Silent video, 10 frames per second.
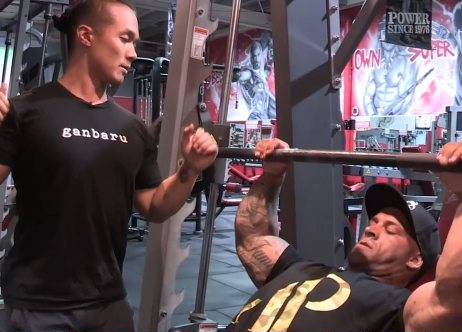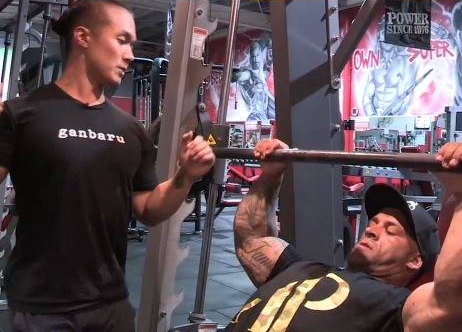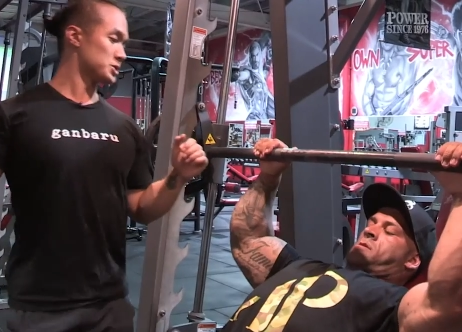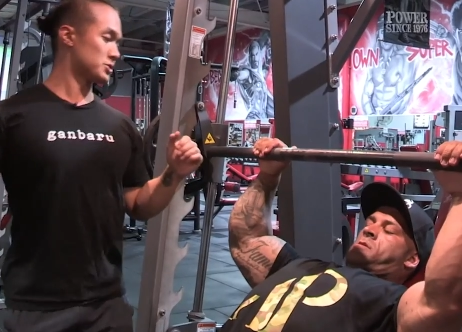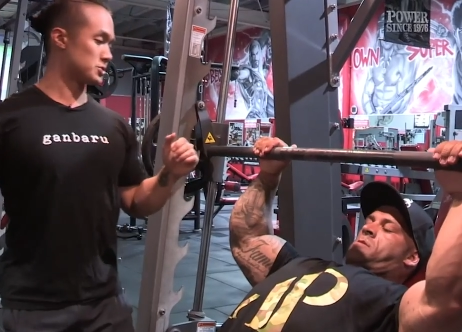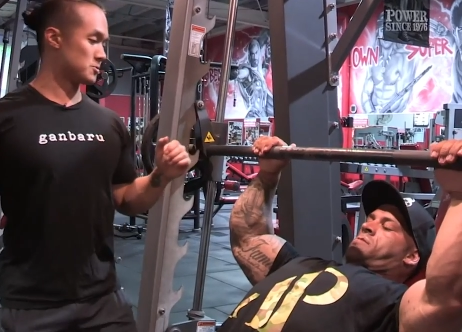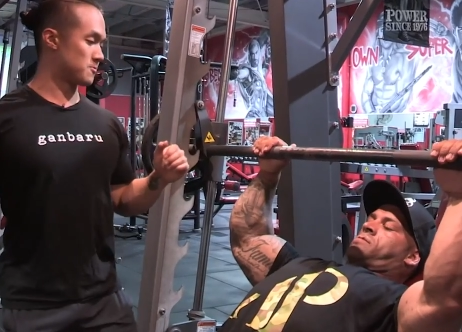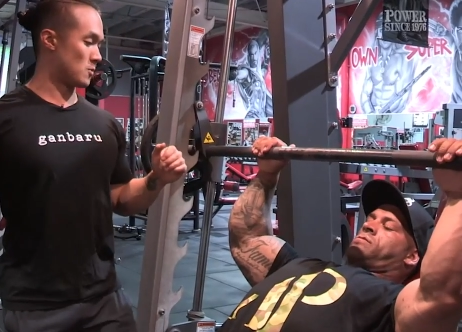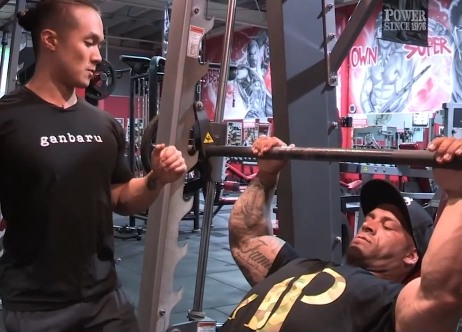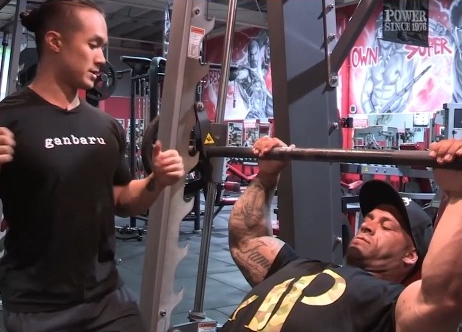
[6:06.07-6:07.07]
Speaker 1: I want you to do
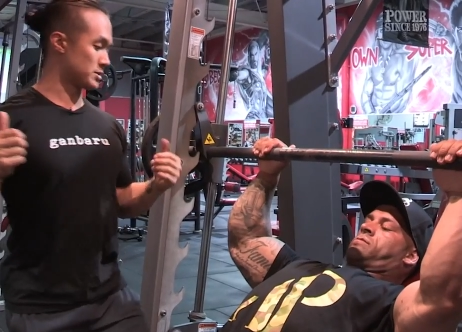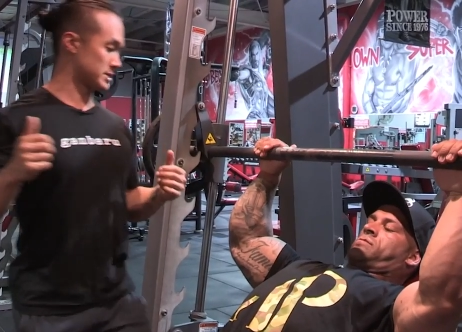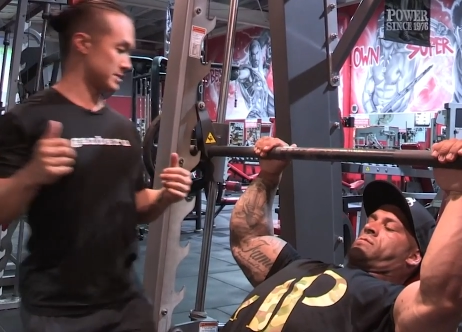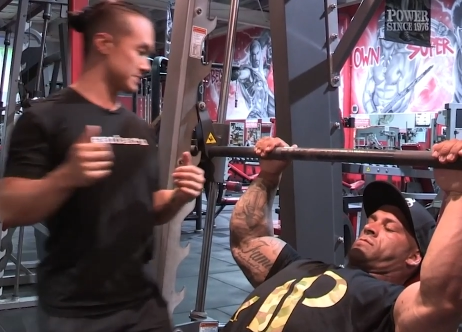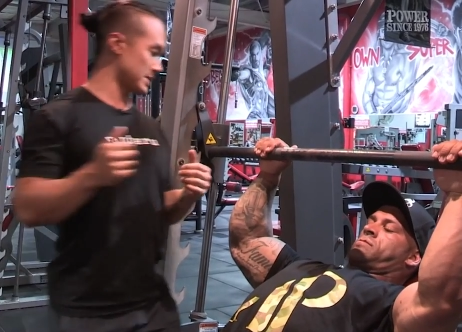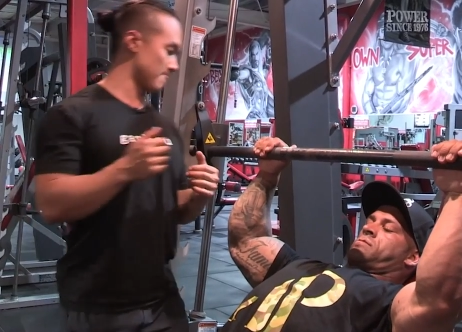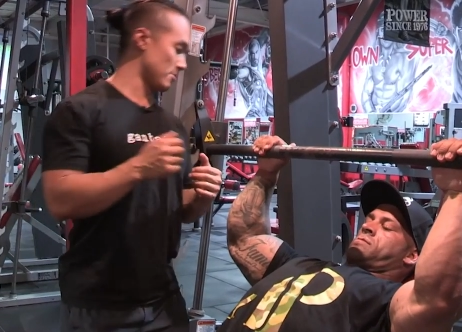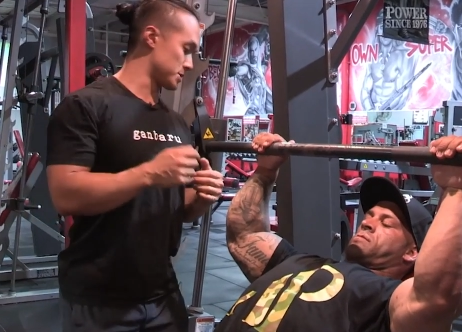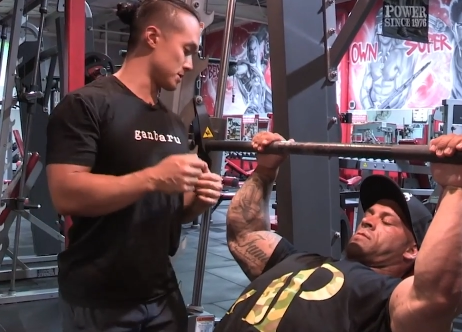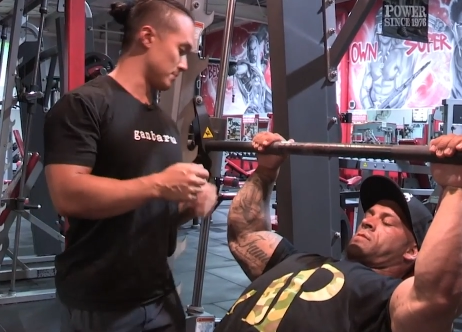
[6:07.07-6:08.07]
for me, because it's gonna stay
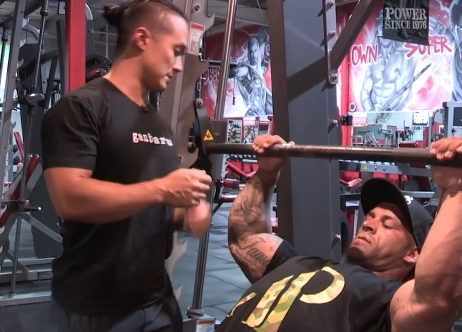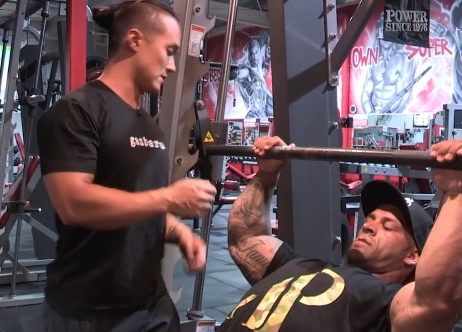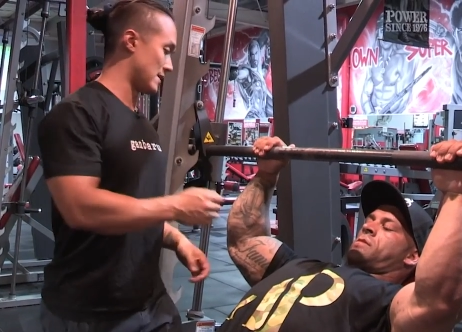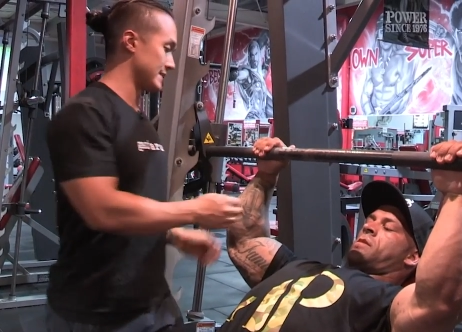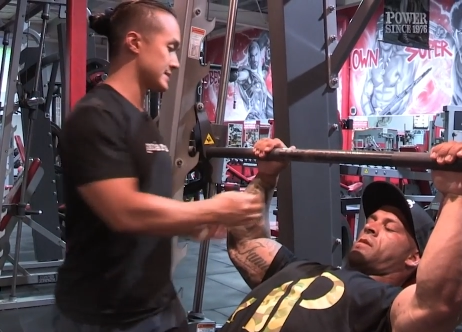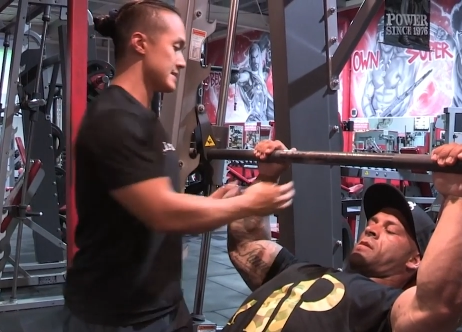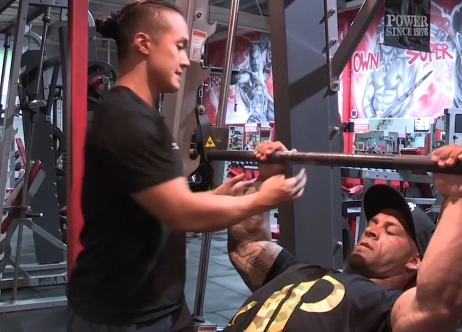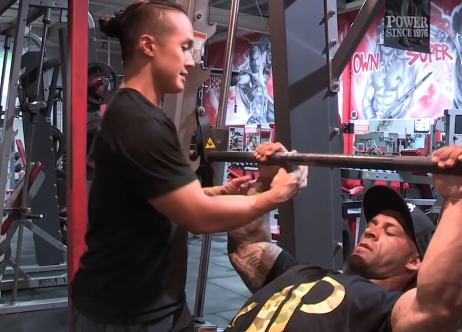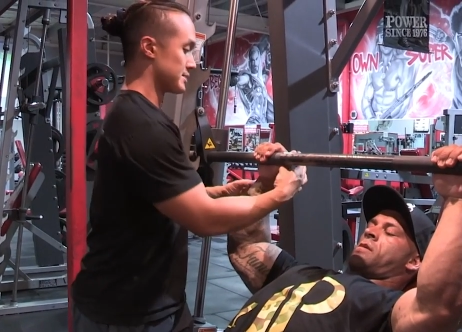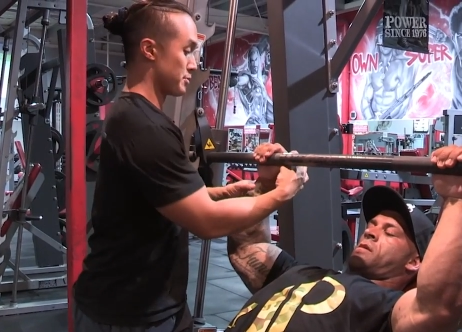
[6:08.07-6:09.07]
relatively light,
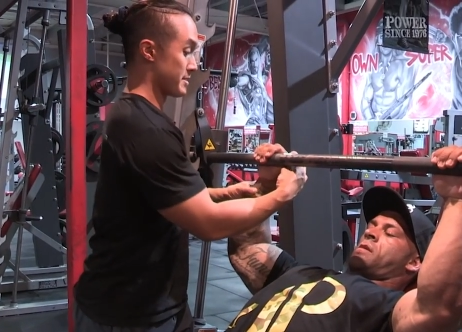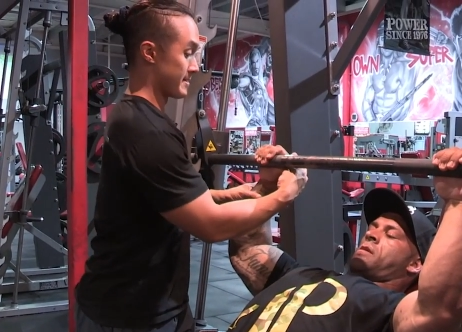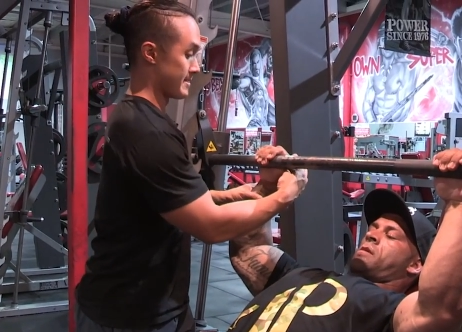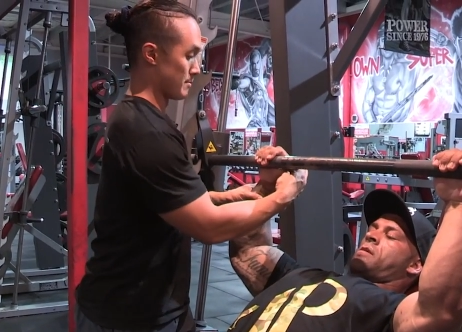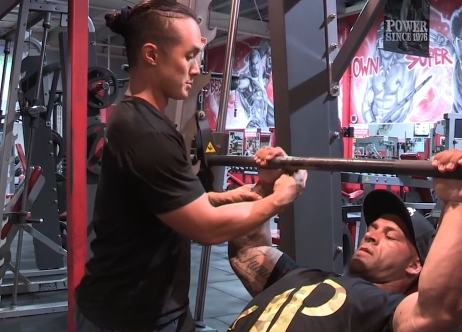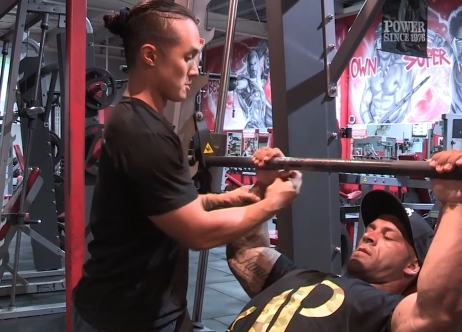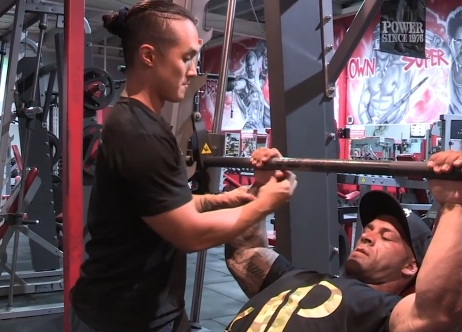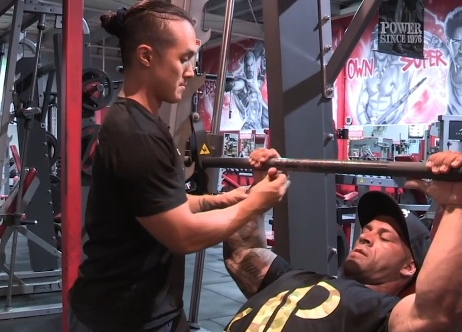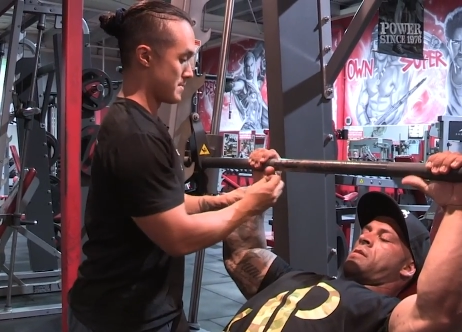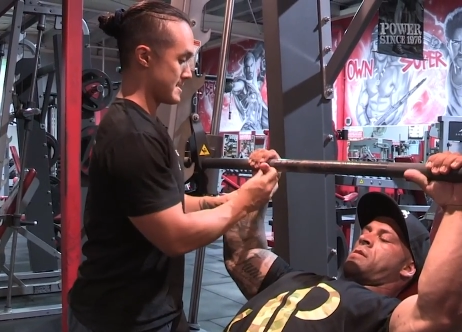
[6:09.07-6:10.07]
is put your thumbs
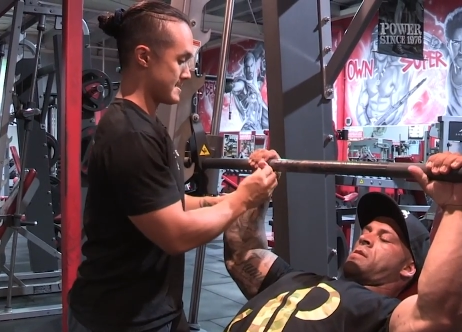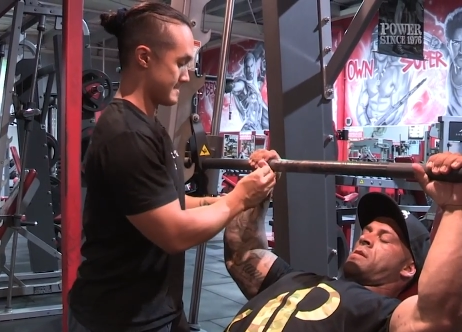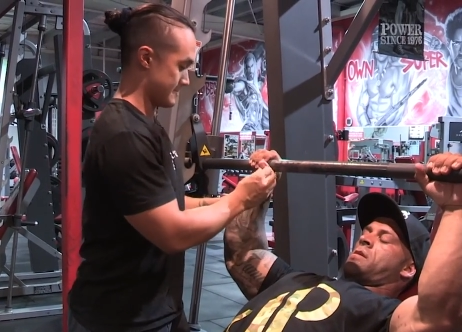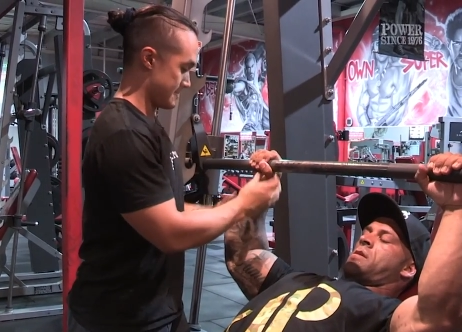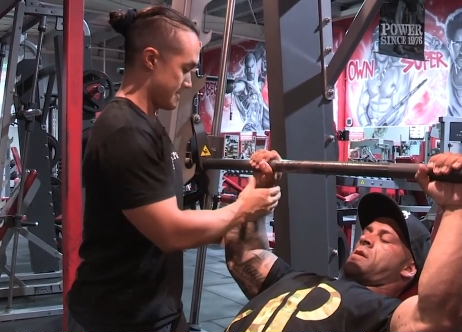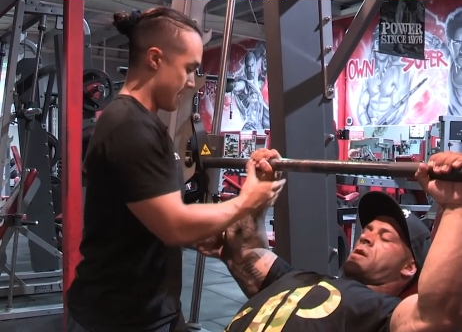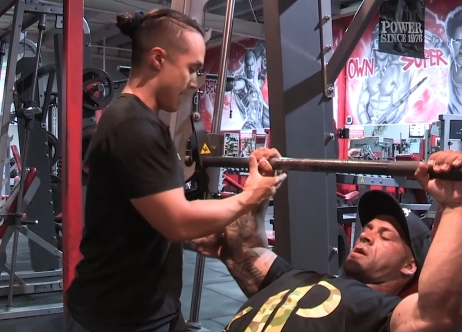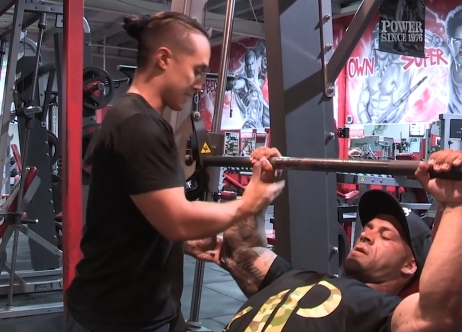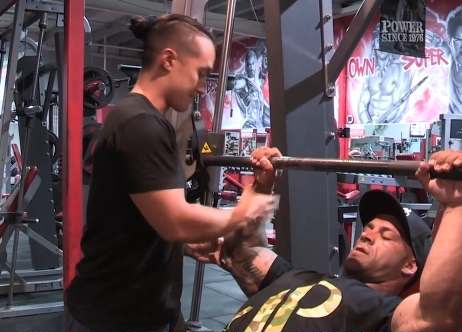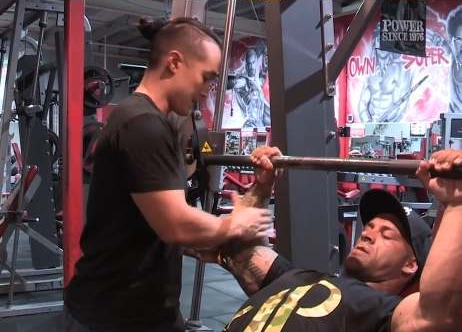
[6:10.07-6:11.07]
over the bar
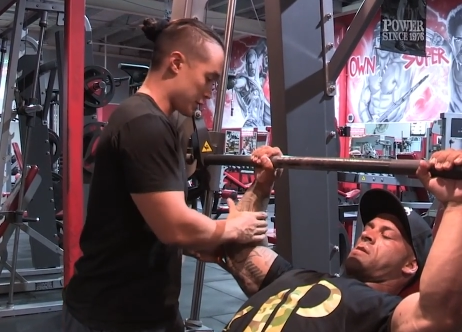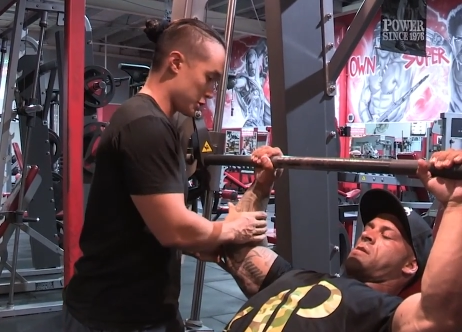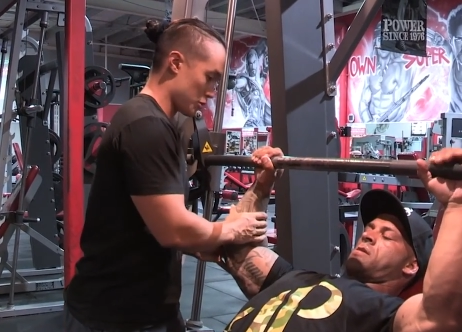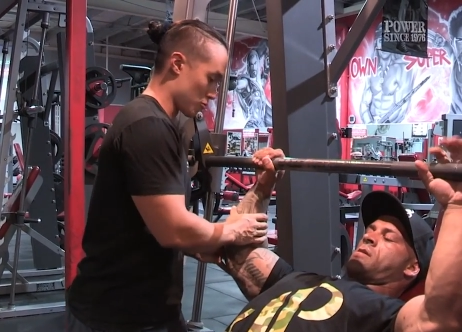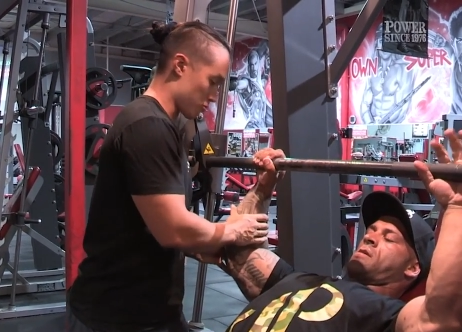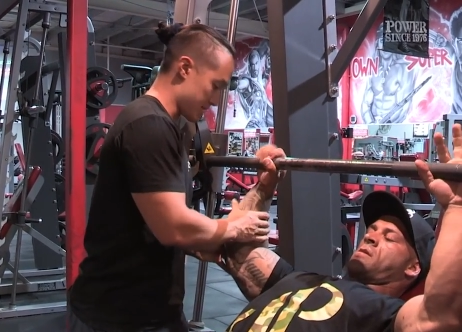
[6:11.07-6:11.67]
and make sure your